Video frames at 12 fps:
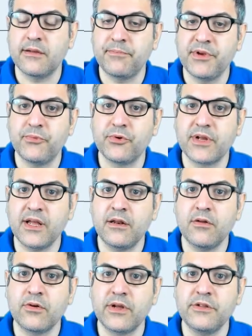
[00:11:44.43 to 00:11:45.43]
people can
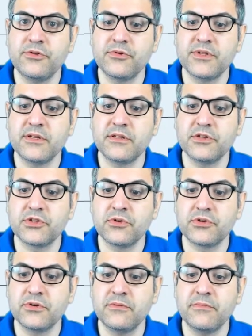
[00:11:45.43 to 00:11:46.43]
log in using the
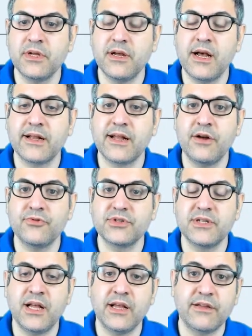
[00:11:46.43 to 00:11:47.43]
social
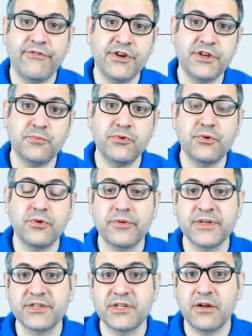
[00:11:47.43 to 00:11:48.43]
accounts like Facebook or
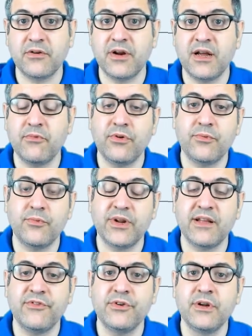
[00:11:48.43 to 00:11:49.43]
Instagram or
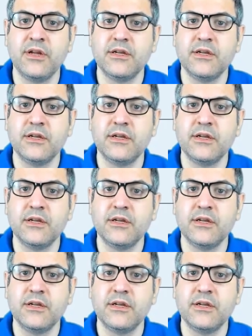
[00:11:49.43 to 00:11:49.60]
whatever.